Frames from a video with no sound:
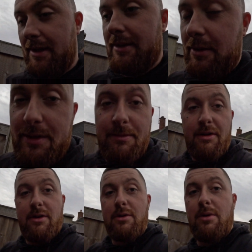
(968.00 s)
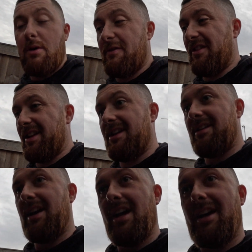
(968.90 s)
so tomorrow hopefully,
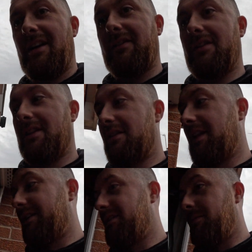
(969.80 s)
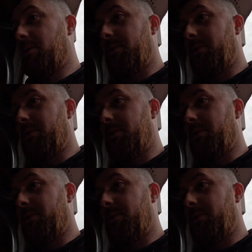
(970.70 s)
I've got the little lad tomorrow,